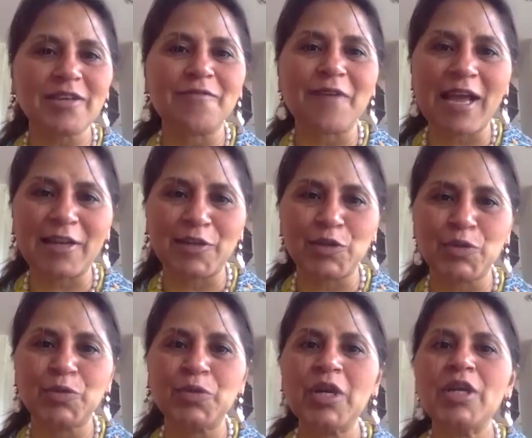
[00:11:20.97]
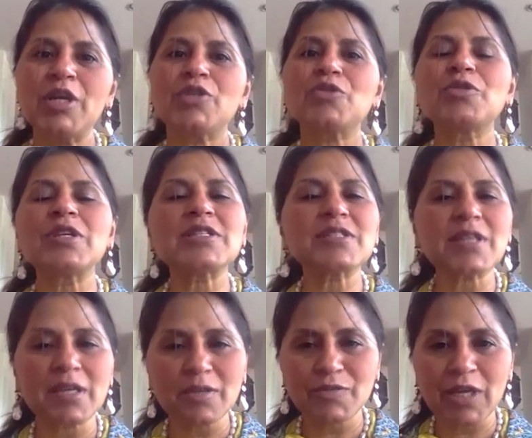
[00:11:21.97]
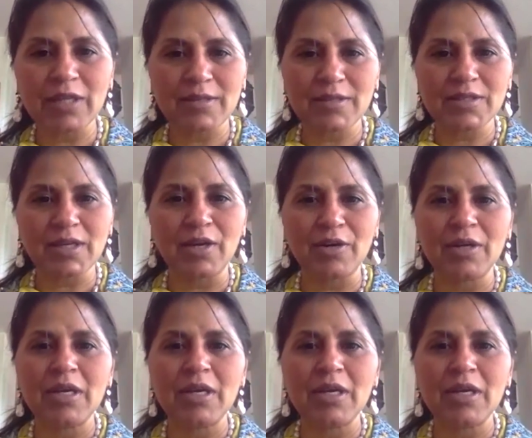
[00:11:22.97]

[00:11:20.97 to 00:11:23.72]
value to the state of Chhattisgarh